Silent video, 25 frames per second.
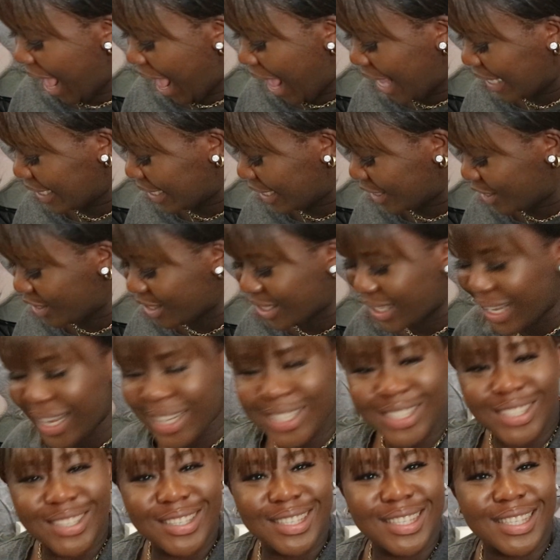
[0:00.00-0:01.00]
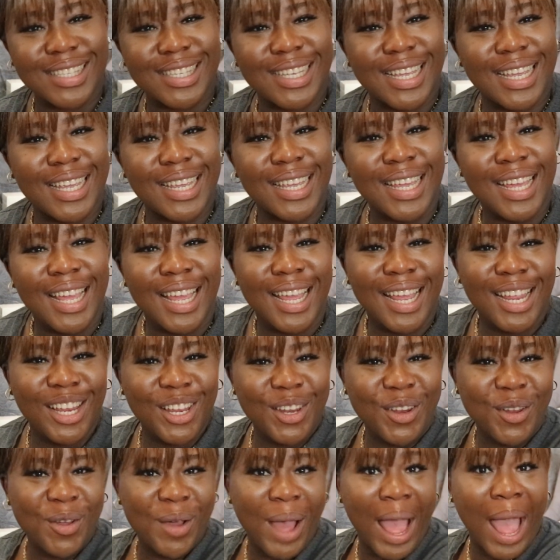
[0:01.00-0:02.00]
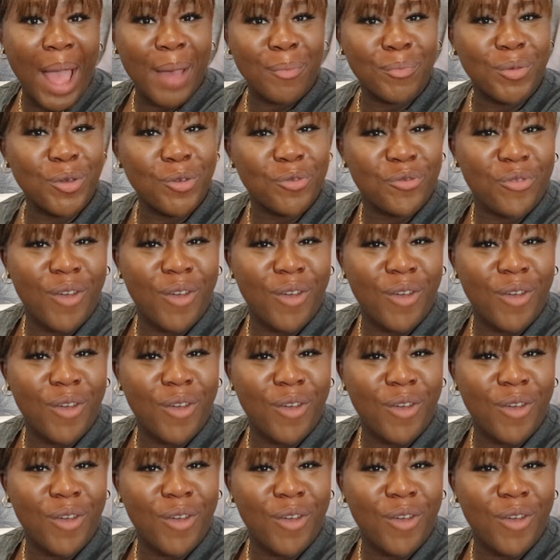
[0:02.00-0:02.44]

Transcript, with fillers: and i just like to see you know happy